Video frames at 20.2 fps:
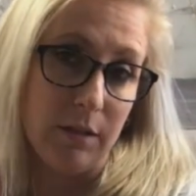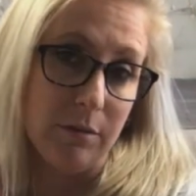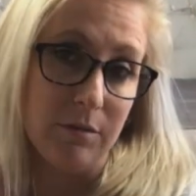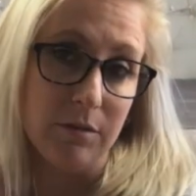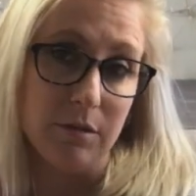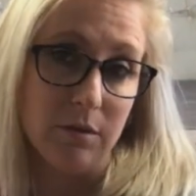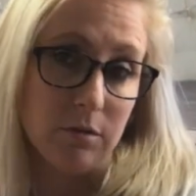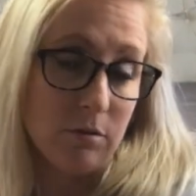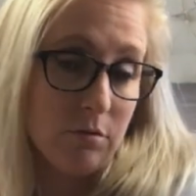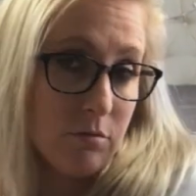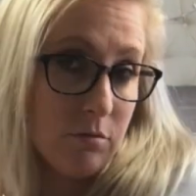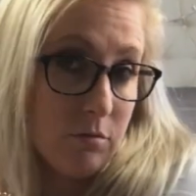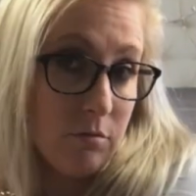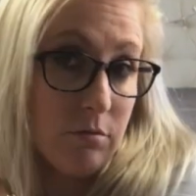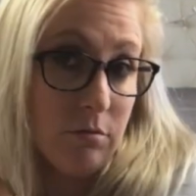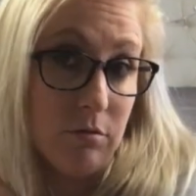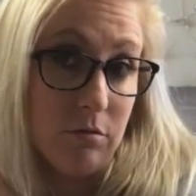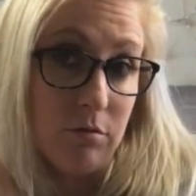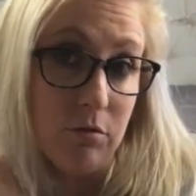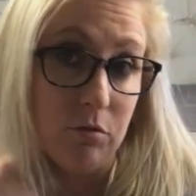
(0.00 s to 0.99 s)
I'm still
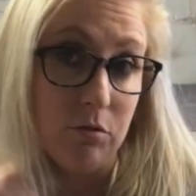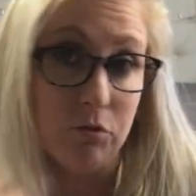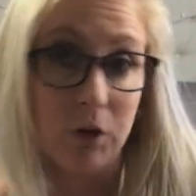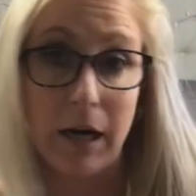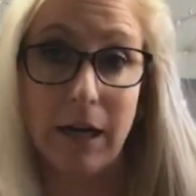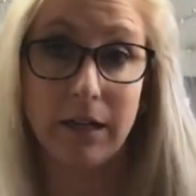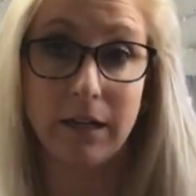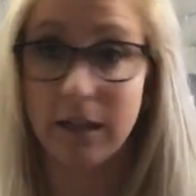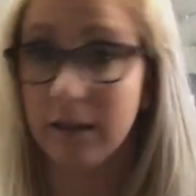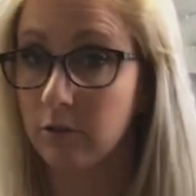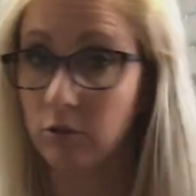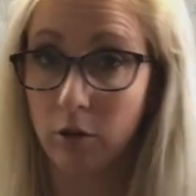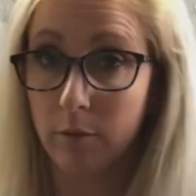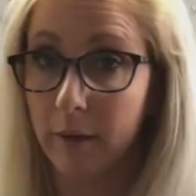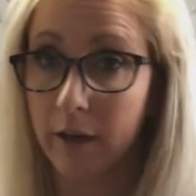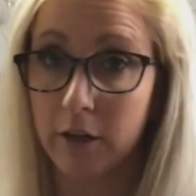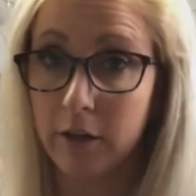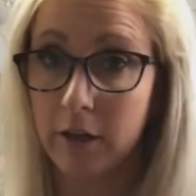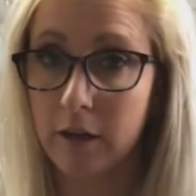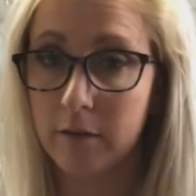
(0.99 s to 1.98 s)
trying to grow
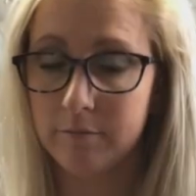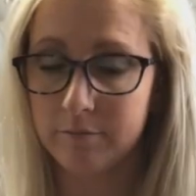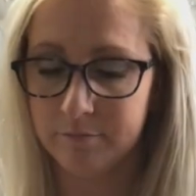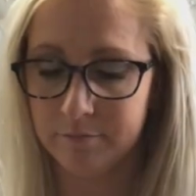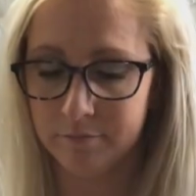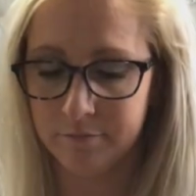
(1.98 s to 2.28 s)
my hair out.